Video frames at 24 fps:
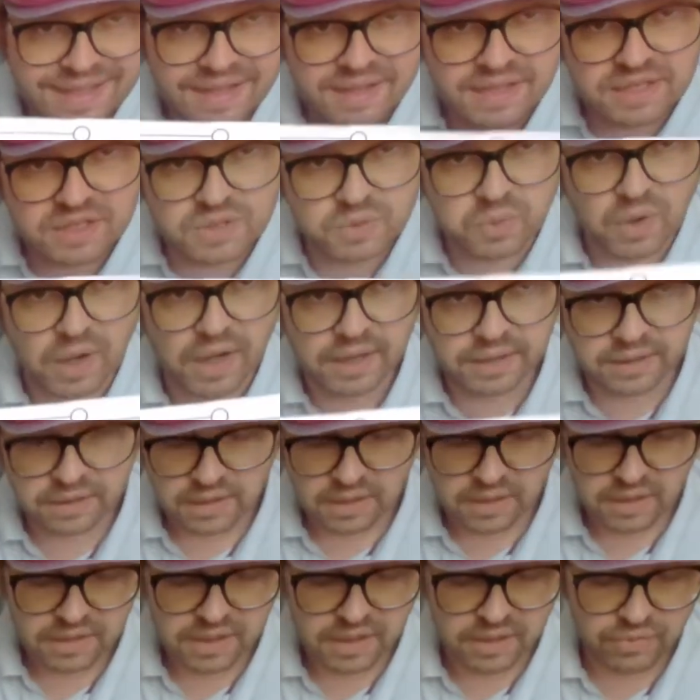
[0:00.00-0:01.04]
in this one,
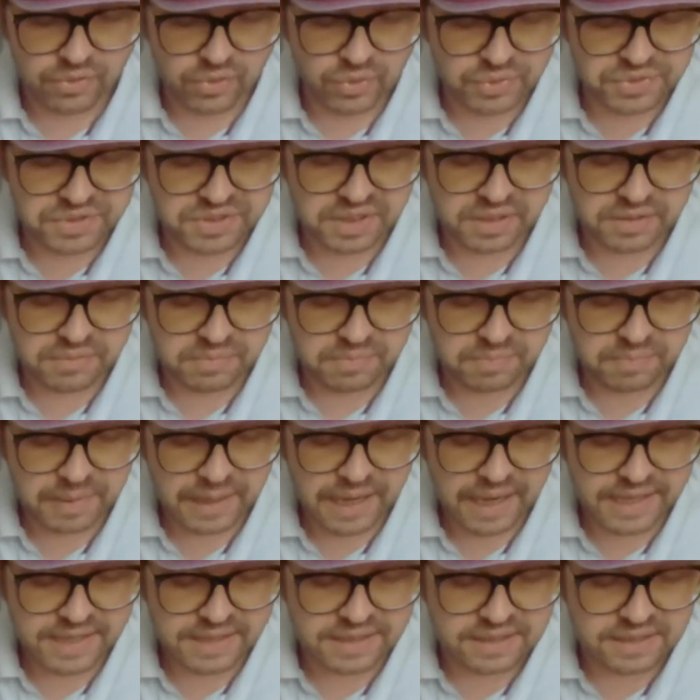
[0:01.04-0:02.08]
there are also
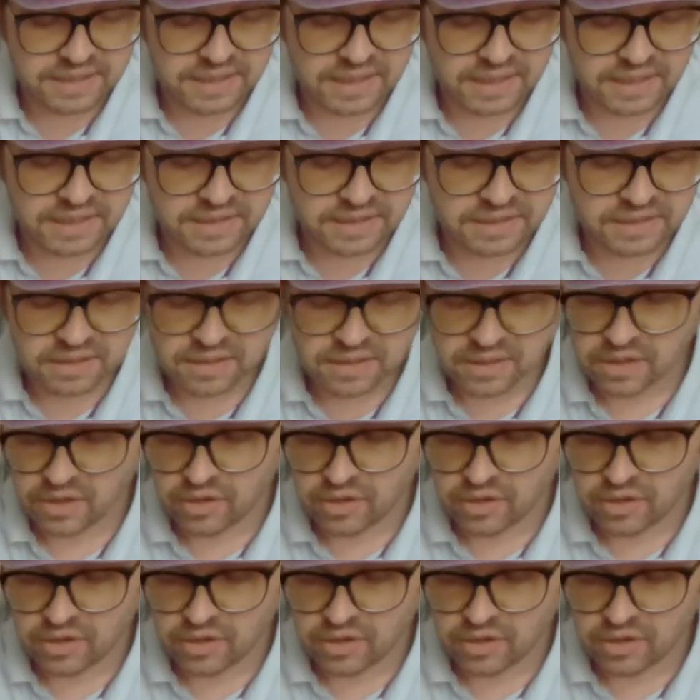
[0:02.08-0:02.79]
places